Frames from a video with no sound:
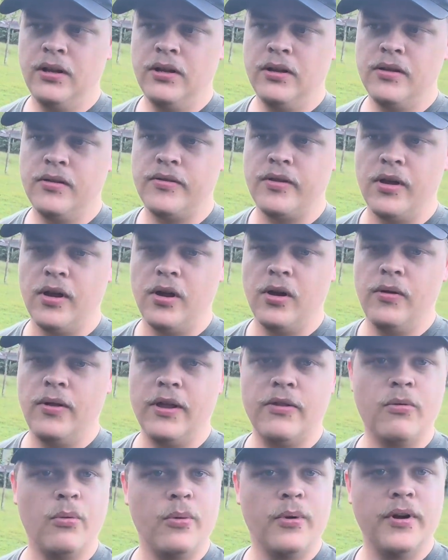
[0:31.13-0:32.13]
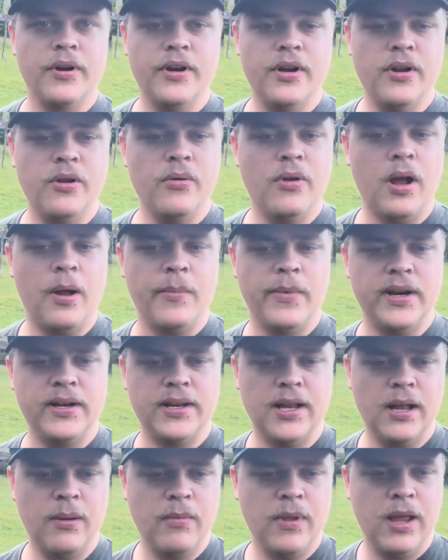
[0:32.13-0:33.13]
So that's what we're gonna do. I'm gonna
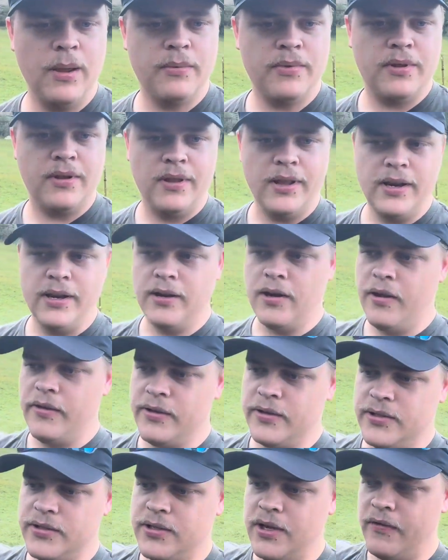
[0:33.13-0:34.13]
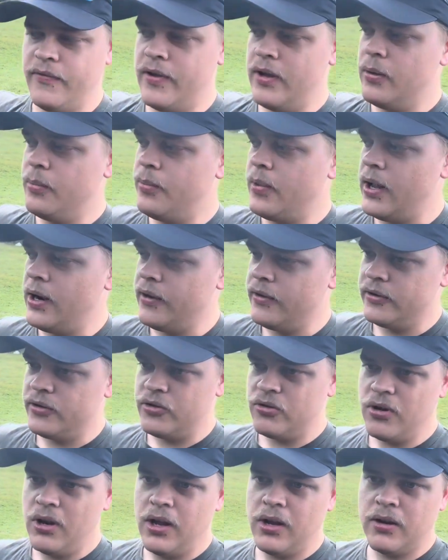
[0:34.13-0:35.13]
time lapse cleaning all this stuff out of the
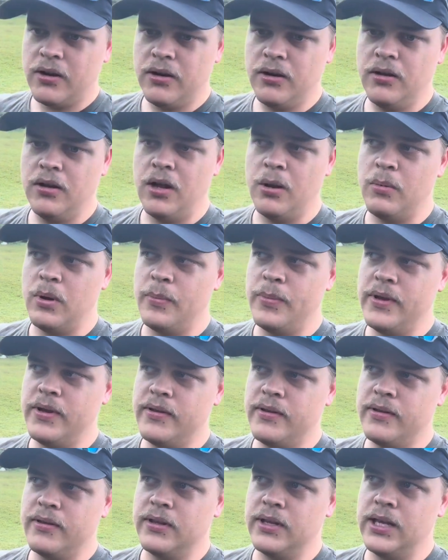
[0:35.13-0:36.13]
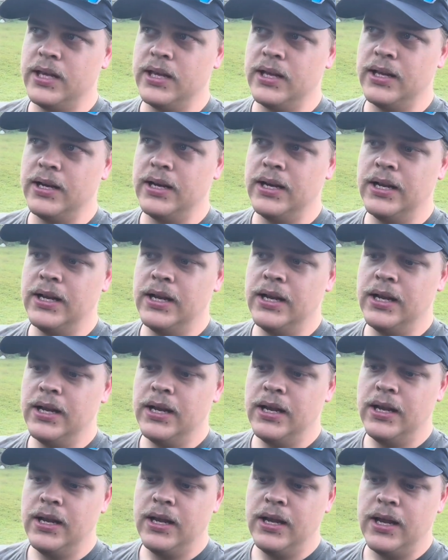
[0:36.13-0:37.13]
truck, all my pieces again,
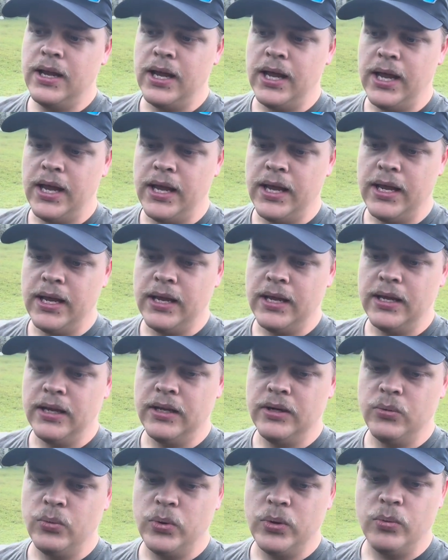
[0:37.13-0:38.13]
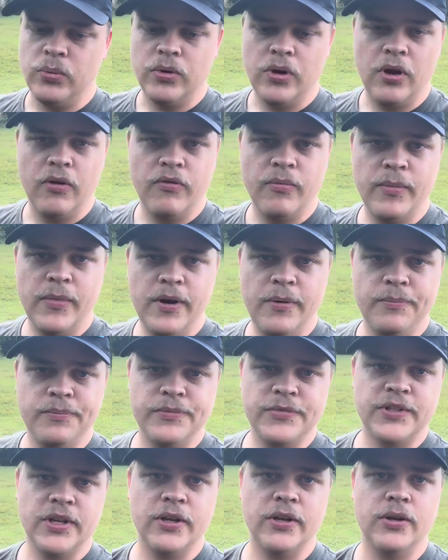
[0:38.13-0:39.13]
and we will go from there.
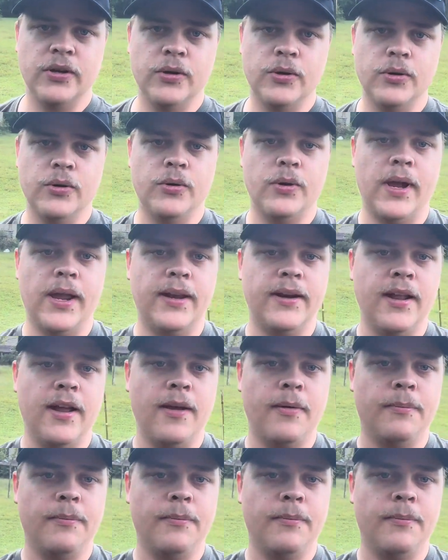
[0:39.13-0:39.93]
So hang tight.